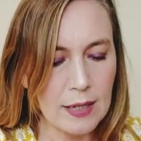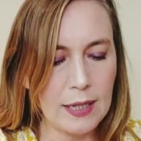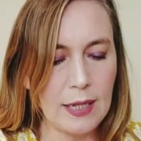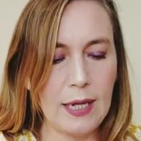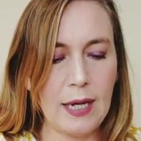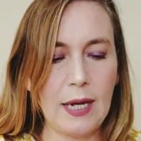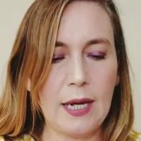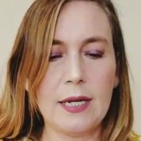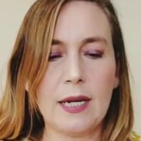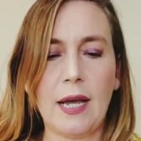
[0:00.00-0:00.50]

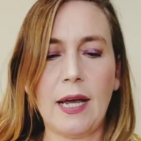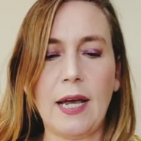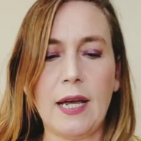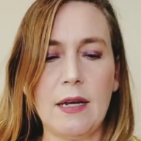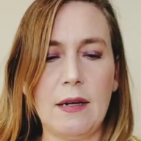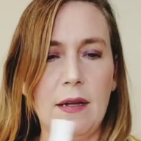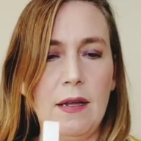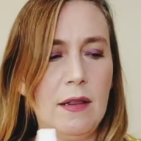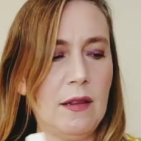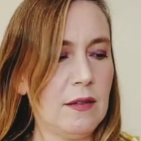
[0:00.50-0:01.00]
And I got,
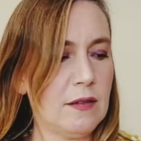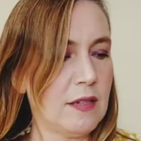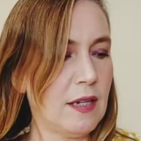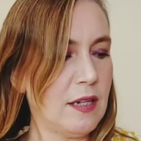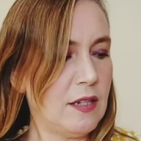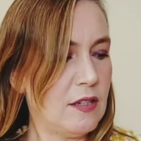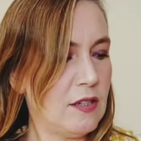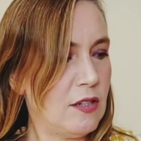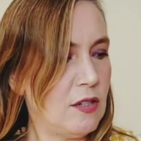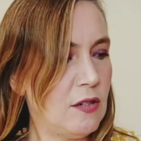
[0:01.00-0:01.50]
it looks
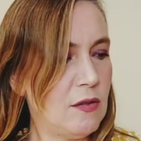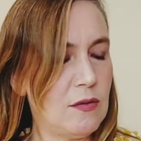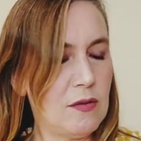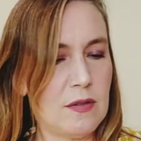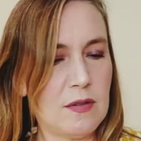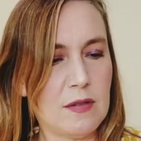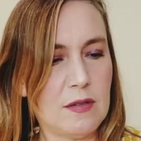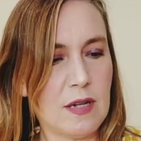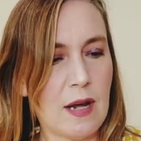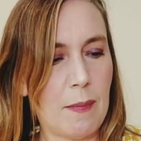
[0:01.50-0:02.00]
like two
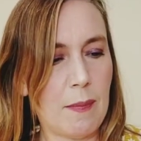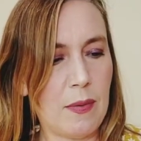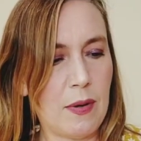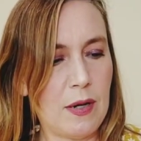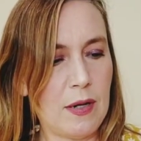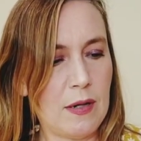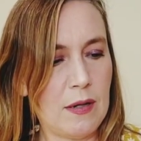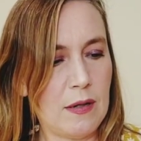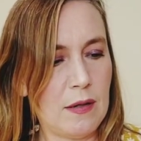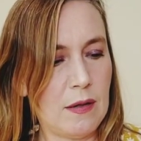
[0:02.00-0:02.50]
separate,